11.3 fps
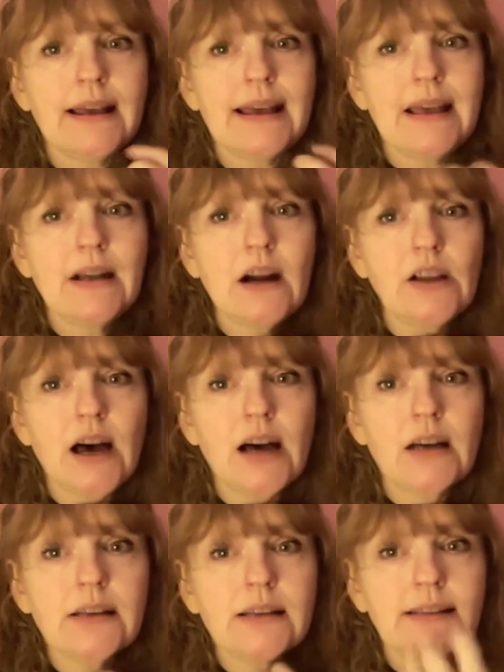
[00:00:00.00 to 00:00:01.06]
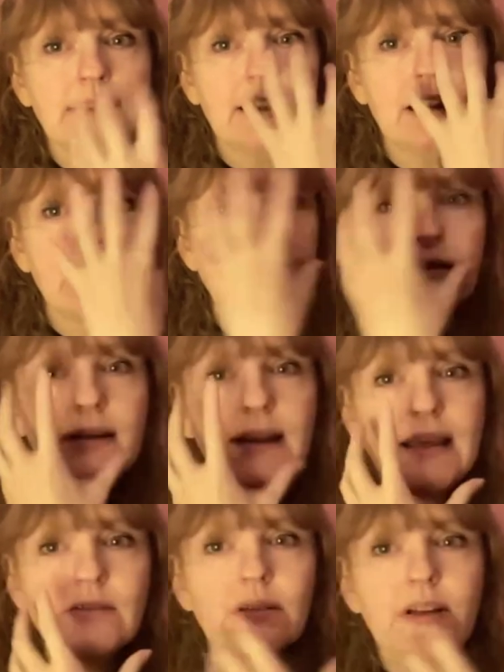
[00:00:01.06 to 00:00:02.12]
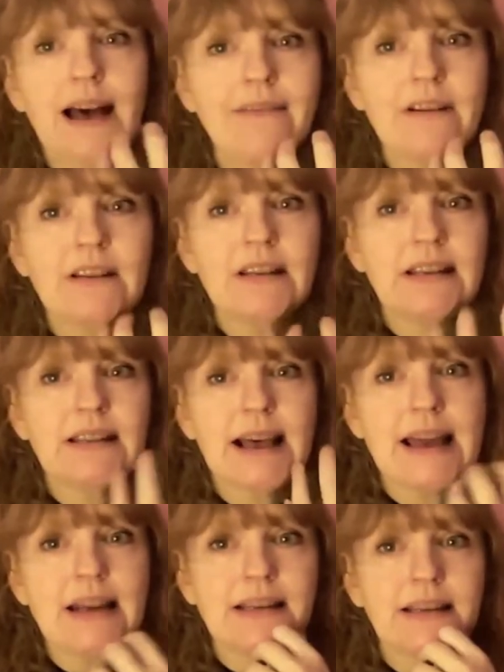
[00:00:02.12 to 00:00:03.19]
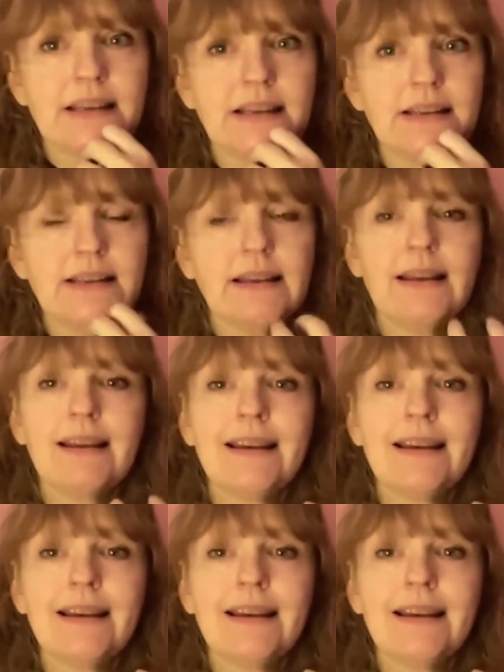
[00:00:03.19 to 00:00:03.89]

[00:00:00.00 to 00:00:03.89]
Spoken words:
in our lungs, in our nasal cavity, sinuses,